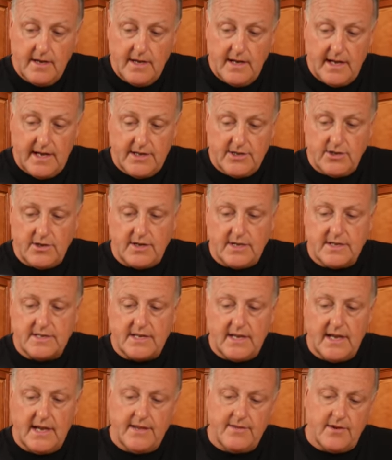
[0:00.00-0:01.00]
And as you can
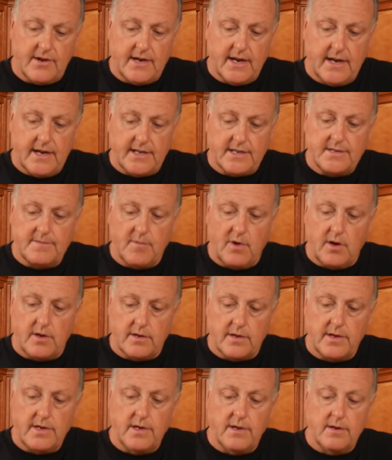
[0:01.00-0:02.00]
see, they're kind of
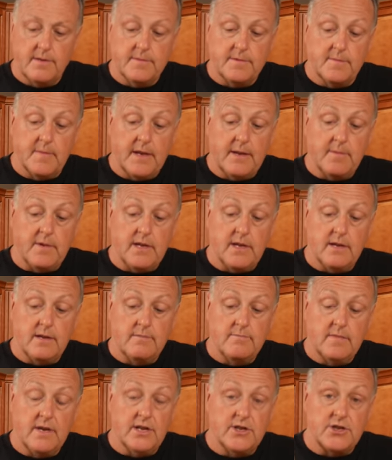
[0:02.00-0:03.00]
smaller cubes, maybe
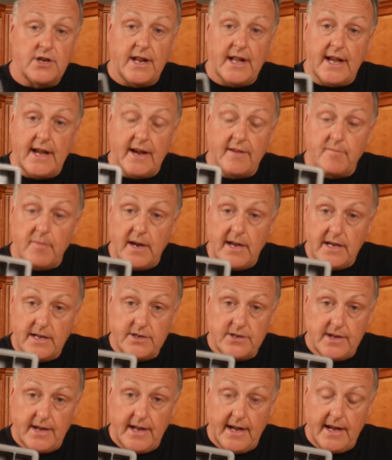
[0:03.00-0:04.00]
1.5 by
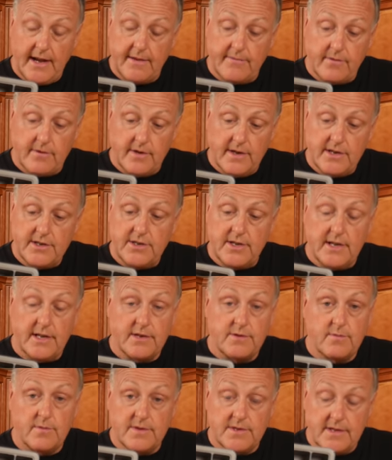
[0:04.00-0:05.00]
1.5 or
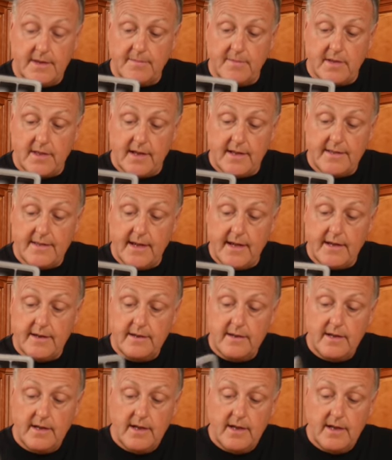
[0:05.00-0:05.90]
inch, something like that.